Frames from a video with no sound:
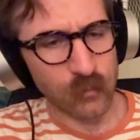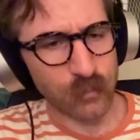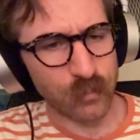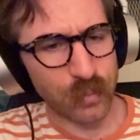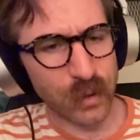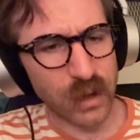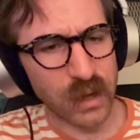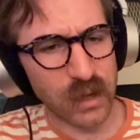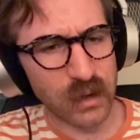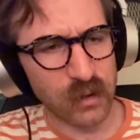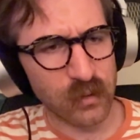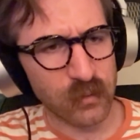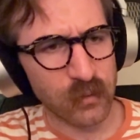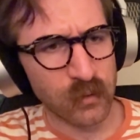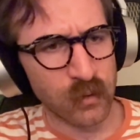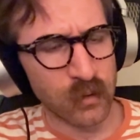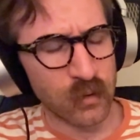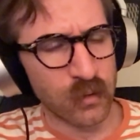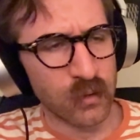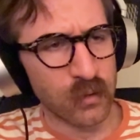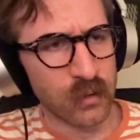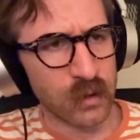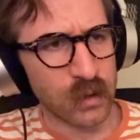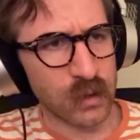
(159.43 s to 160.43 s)
But
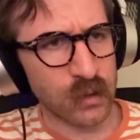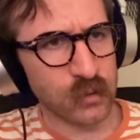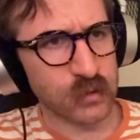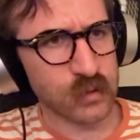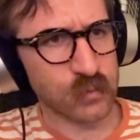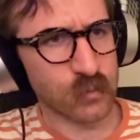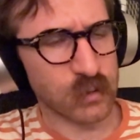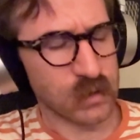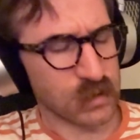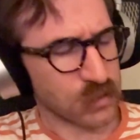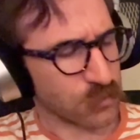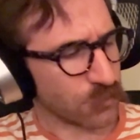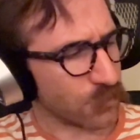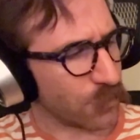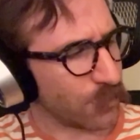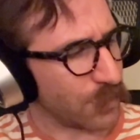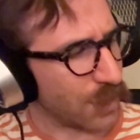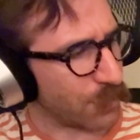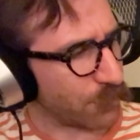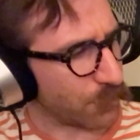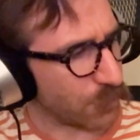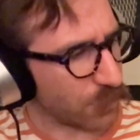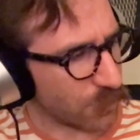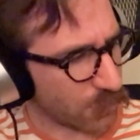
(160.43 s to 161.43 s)
here's what to
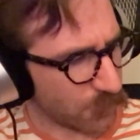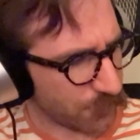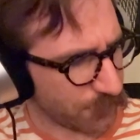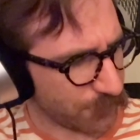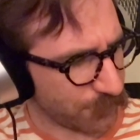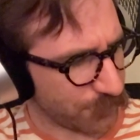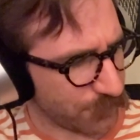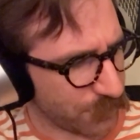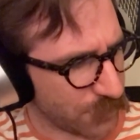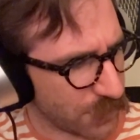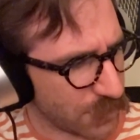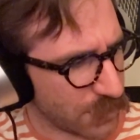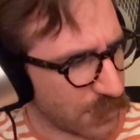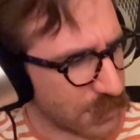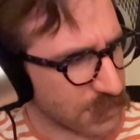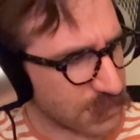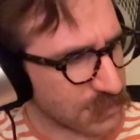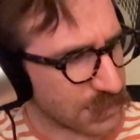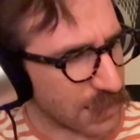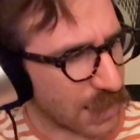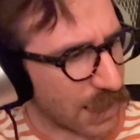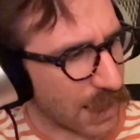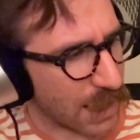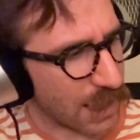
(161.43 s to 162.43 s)
remember is
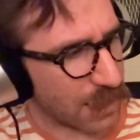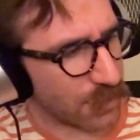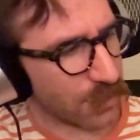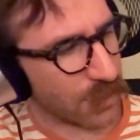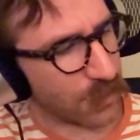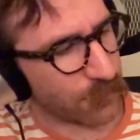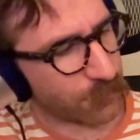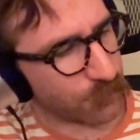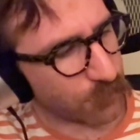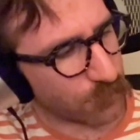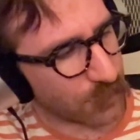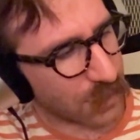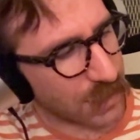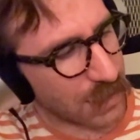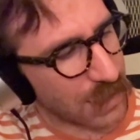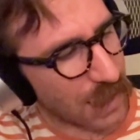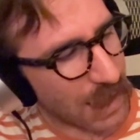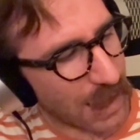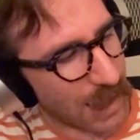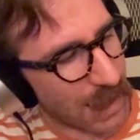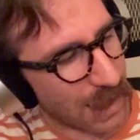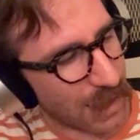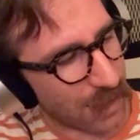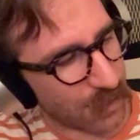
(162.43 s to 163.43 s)
that if we
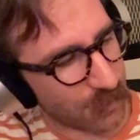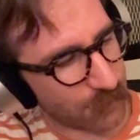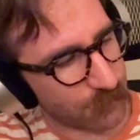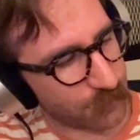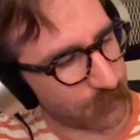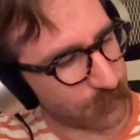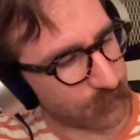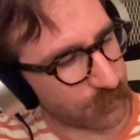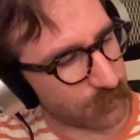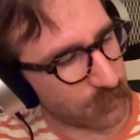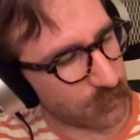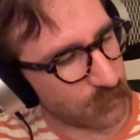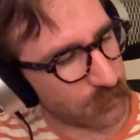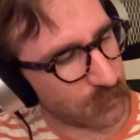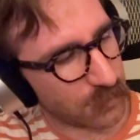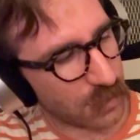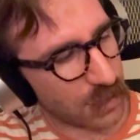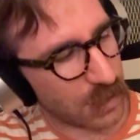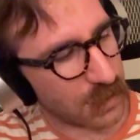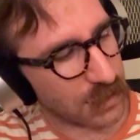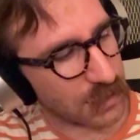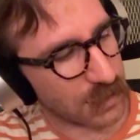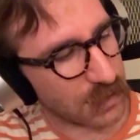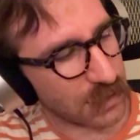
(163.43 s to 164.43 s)
have
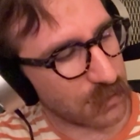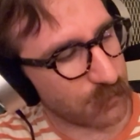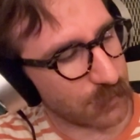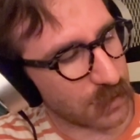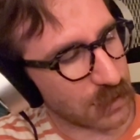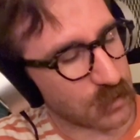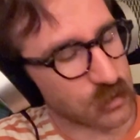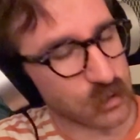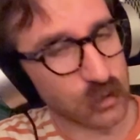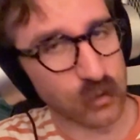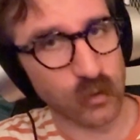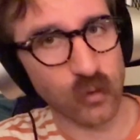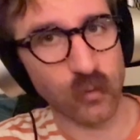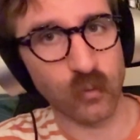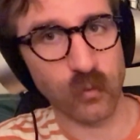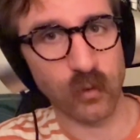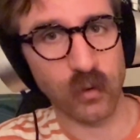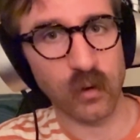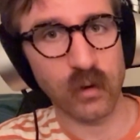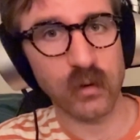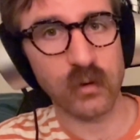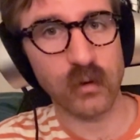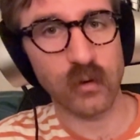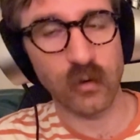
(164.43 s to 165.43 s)
an E major
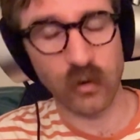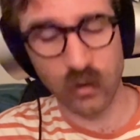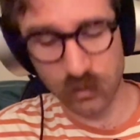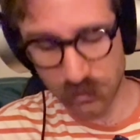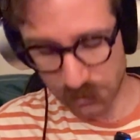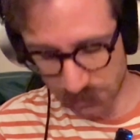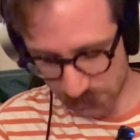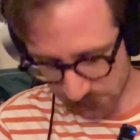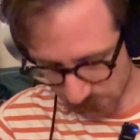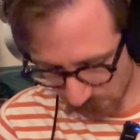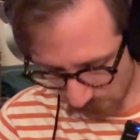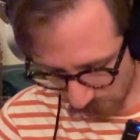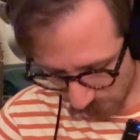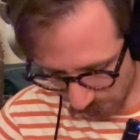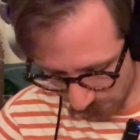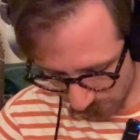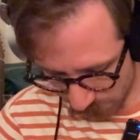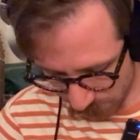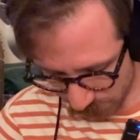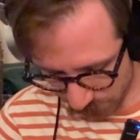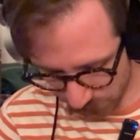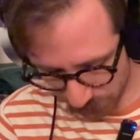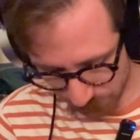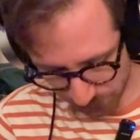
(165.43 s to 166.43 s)
chord on guitar, it
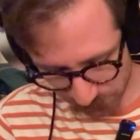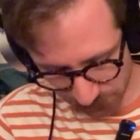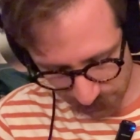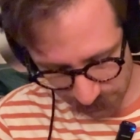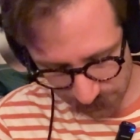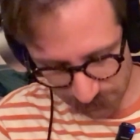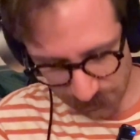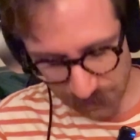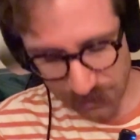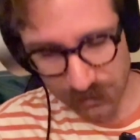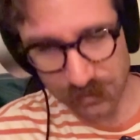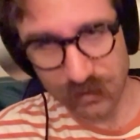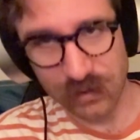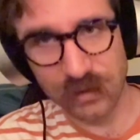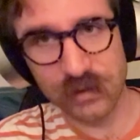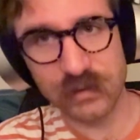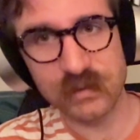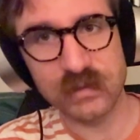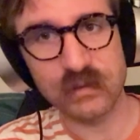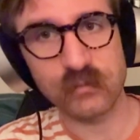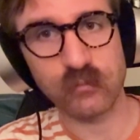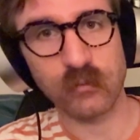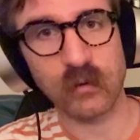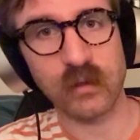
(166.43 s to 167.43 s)
would be played like
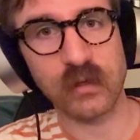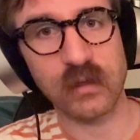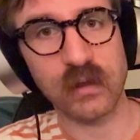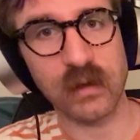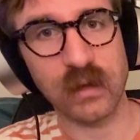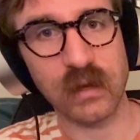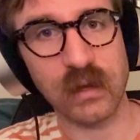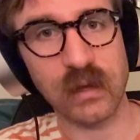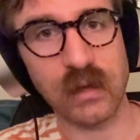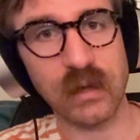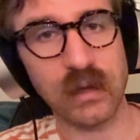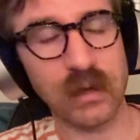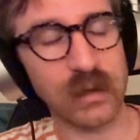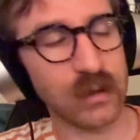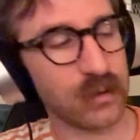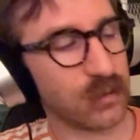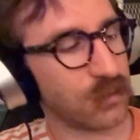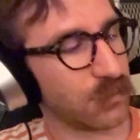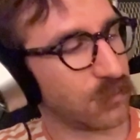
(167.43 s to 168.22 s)
this with the E.